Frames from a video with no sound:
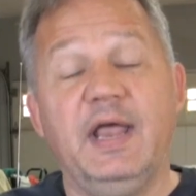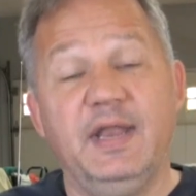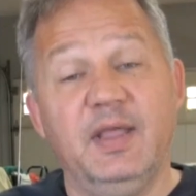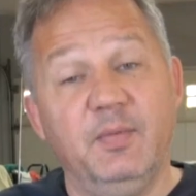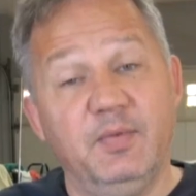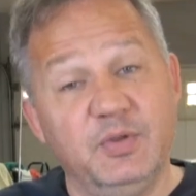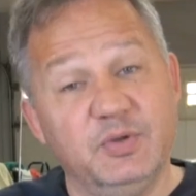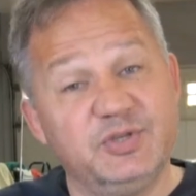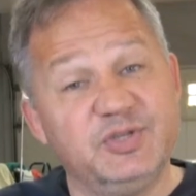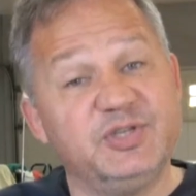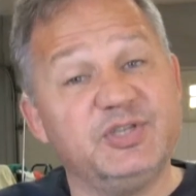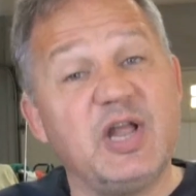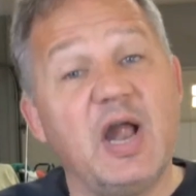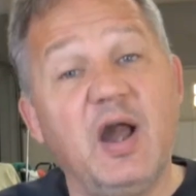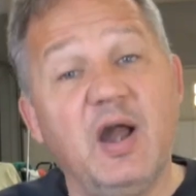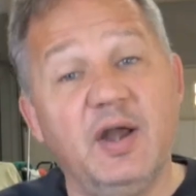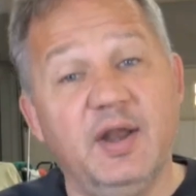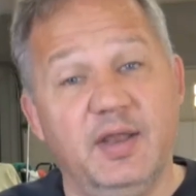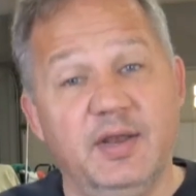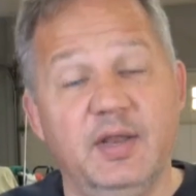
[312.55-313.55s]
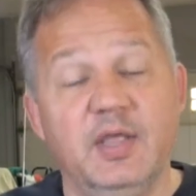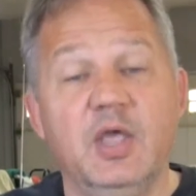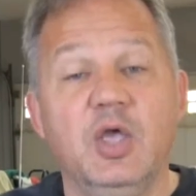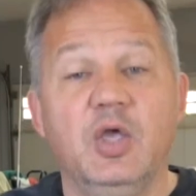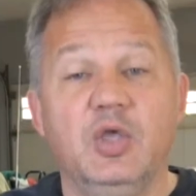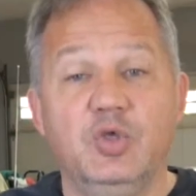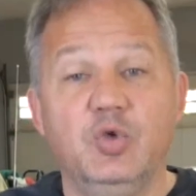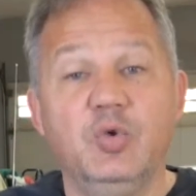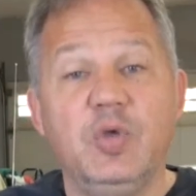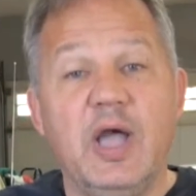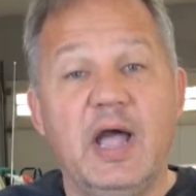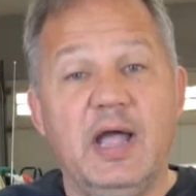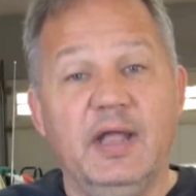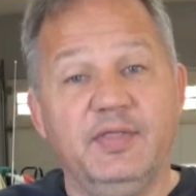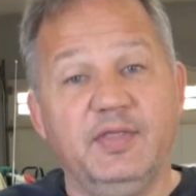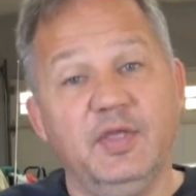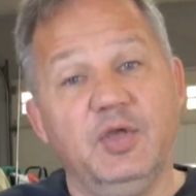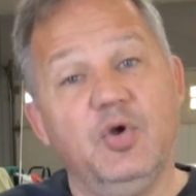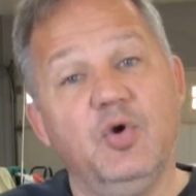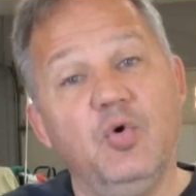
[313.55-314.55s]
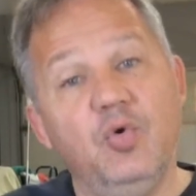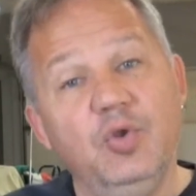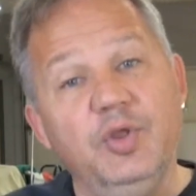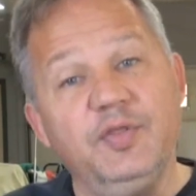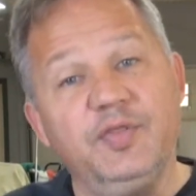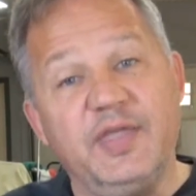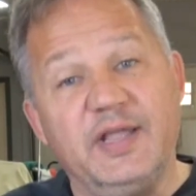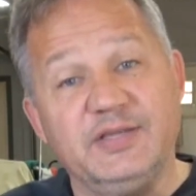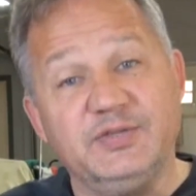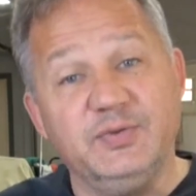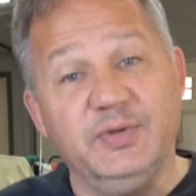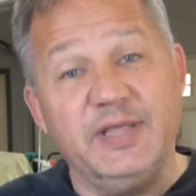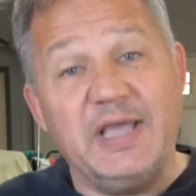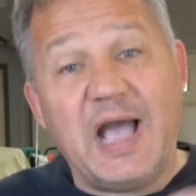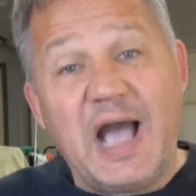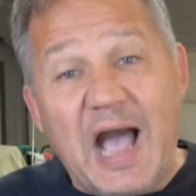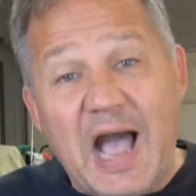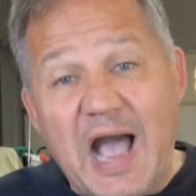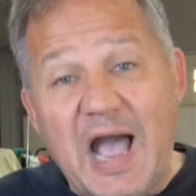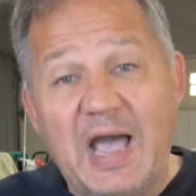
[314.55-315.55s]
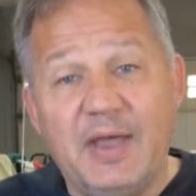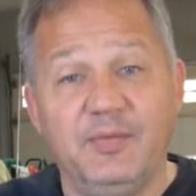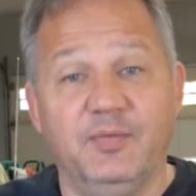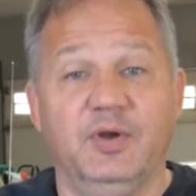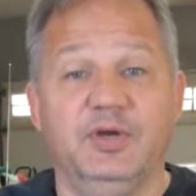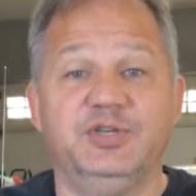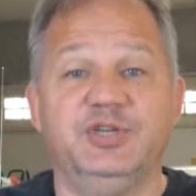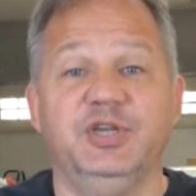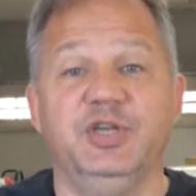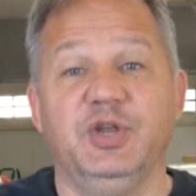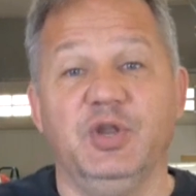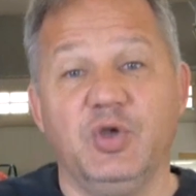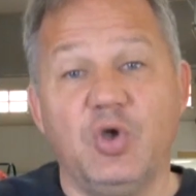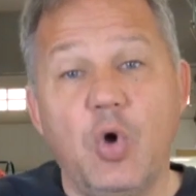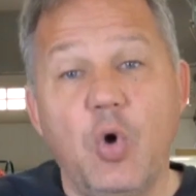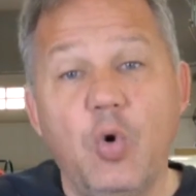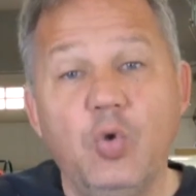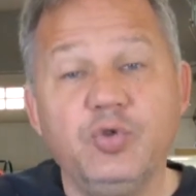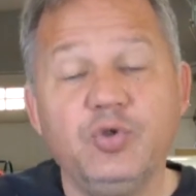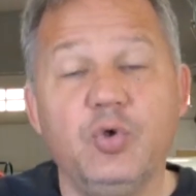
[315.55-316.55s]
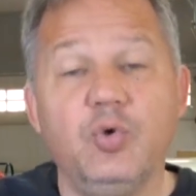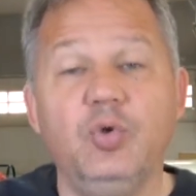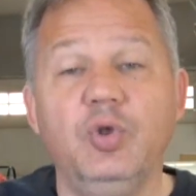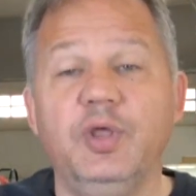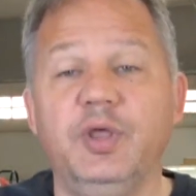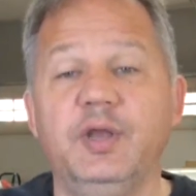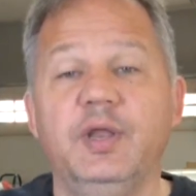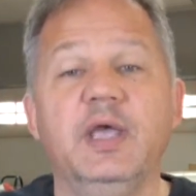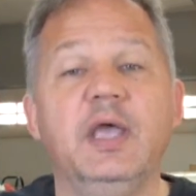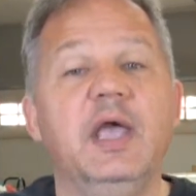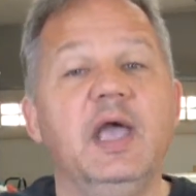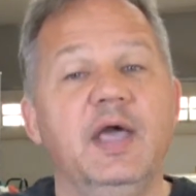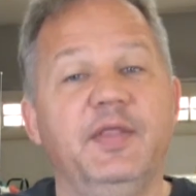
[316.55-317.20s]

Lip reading: And then when you start it, you got the coolant that's really hot rushing in the cold coolant,